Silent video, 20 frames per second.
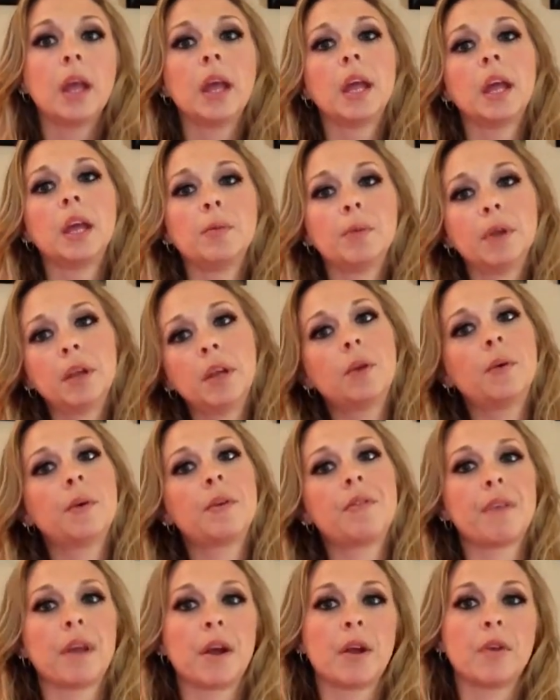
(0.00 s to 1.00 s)
Emilio
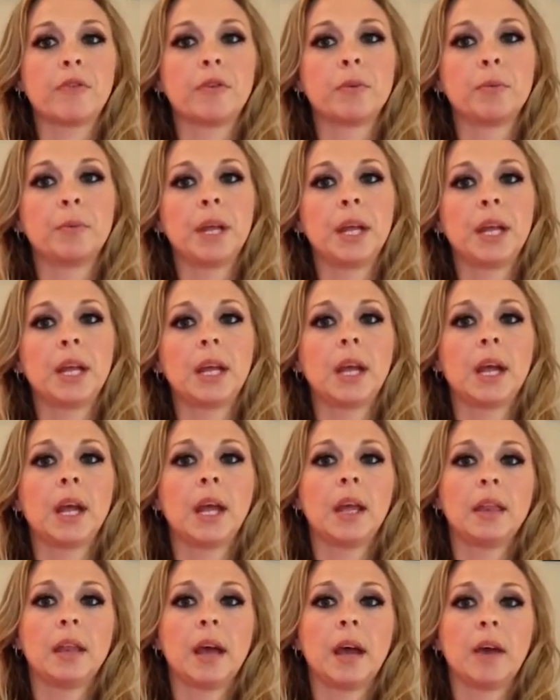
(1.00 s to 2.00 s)
was there for me
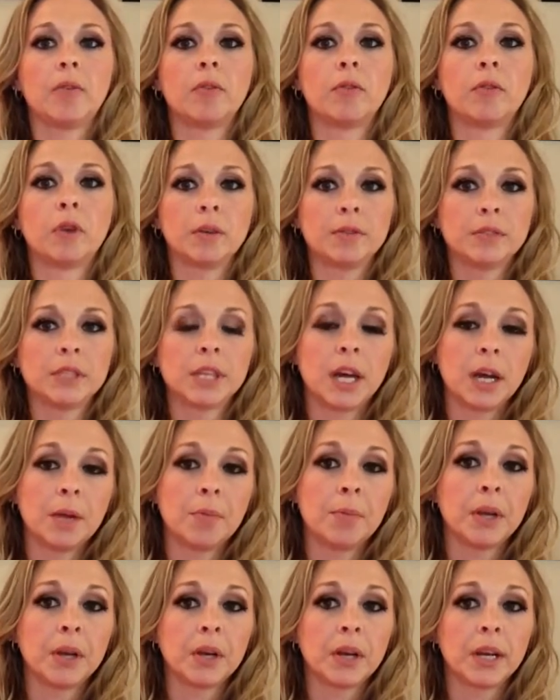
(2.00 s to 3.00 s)
in that rough time
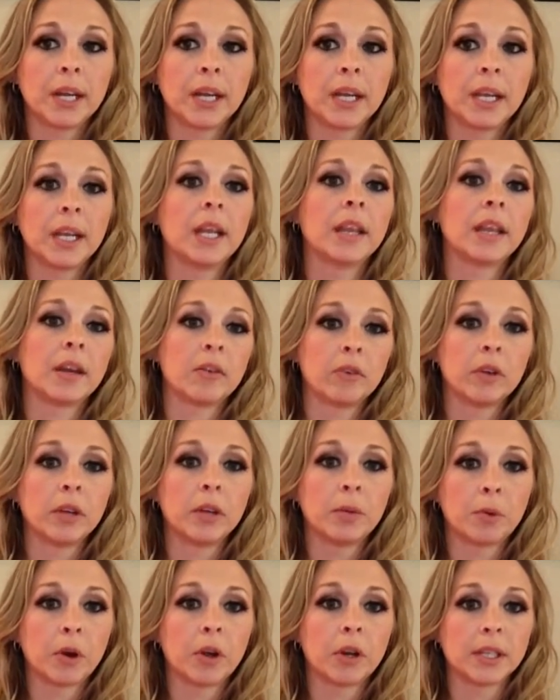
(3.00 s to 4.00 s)
period, and that really
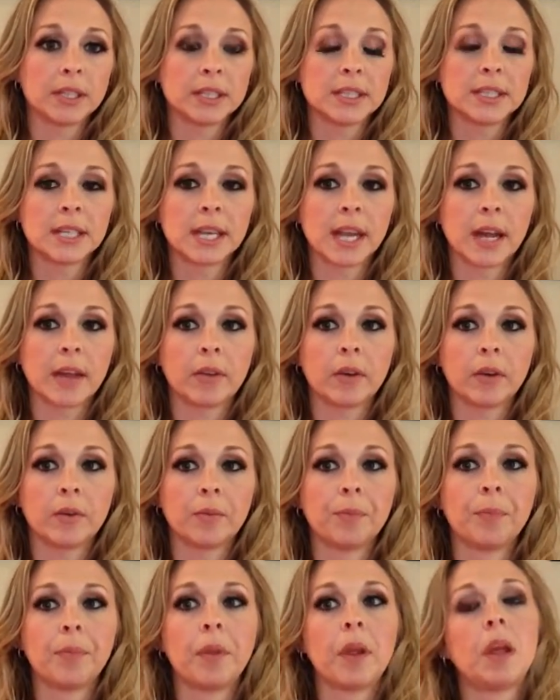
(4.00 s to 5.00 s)
brought us together.
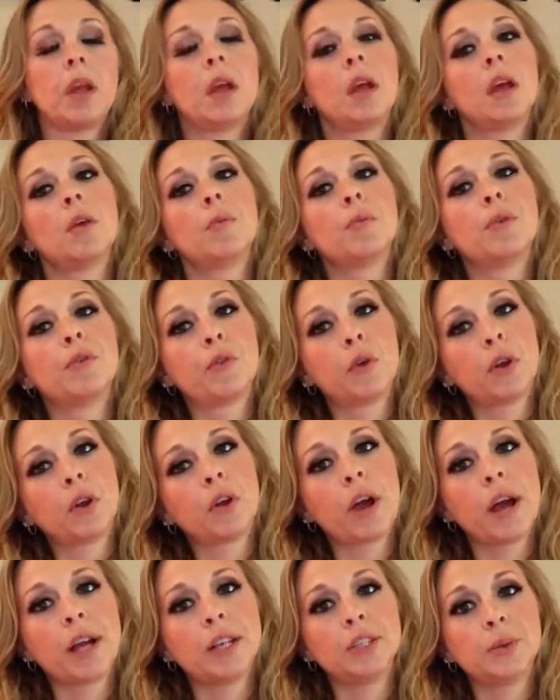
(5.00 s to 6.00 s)
Before
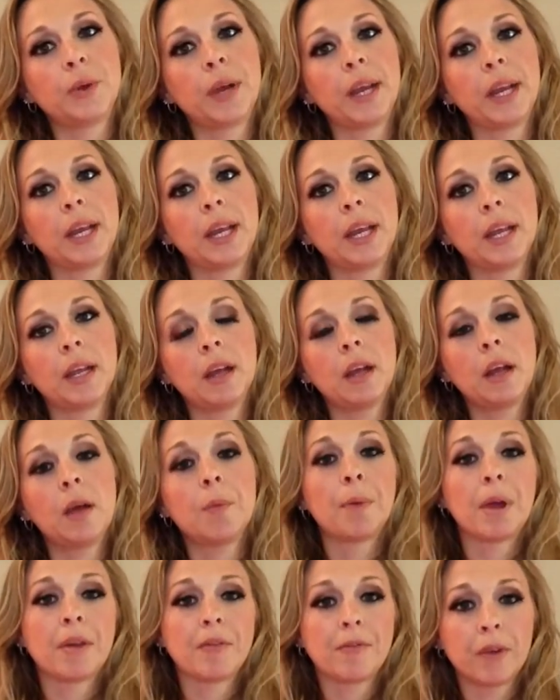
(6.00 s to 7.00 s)
graduating,
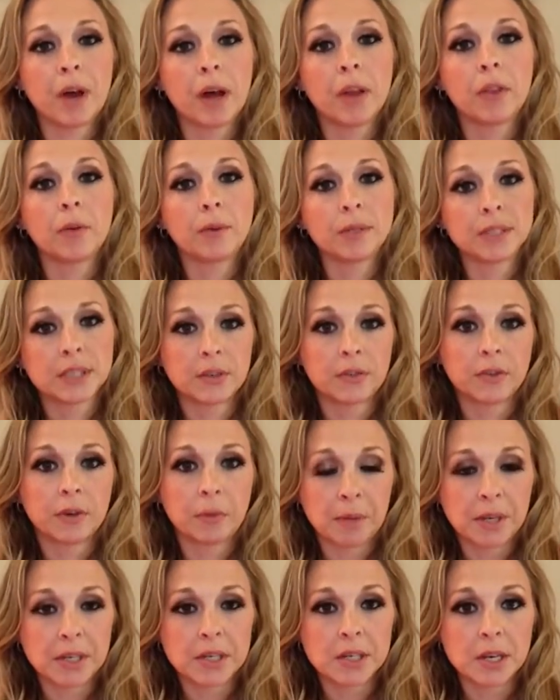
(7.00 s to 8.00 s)
my father was in
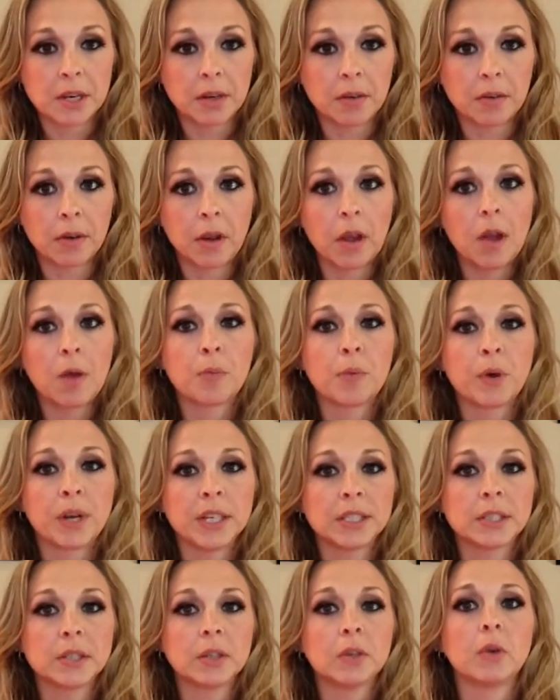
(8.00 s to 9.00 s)
remission.
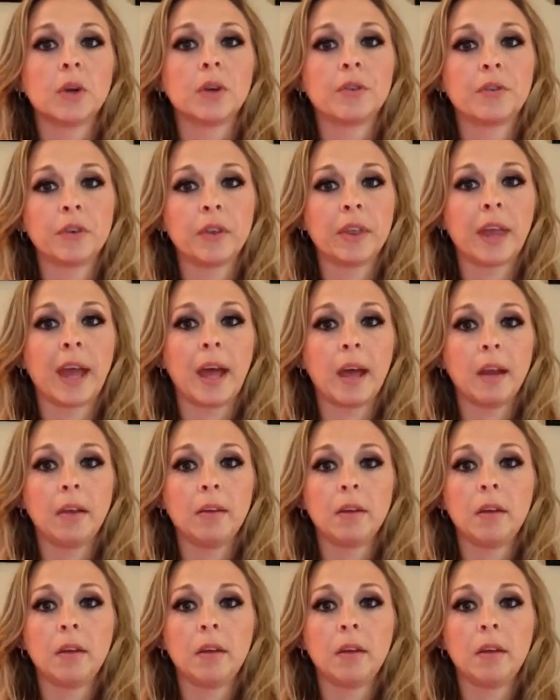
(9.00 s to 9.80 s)
Praise the Lord for that.